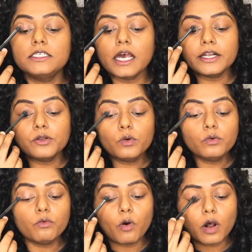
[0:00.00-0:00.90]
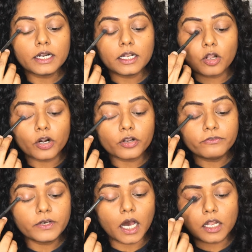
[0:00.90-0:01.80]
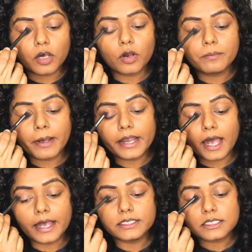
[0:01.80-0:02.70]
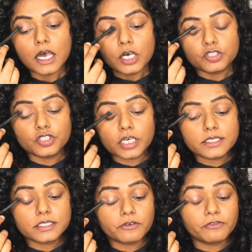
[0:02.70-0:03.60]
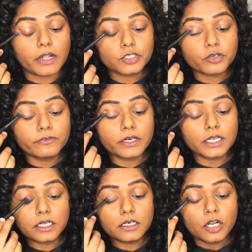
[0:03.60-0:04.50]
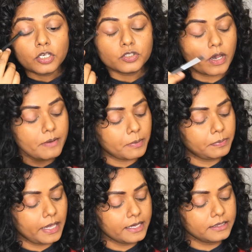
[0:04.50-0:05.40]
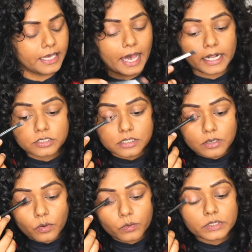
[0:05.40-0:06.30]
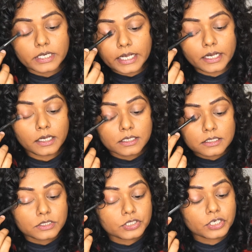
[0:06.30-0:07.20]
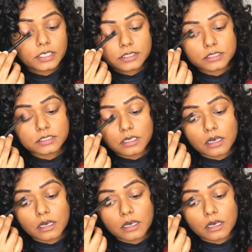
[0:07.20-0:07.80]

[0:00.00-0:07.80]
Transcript: I don't want a lot of color on my eyes, just a flush of color, so I'm applying that only, just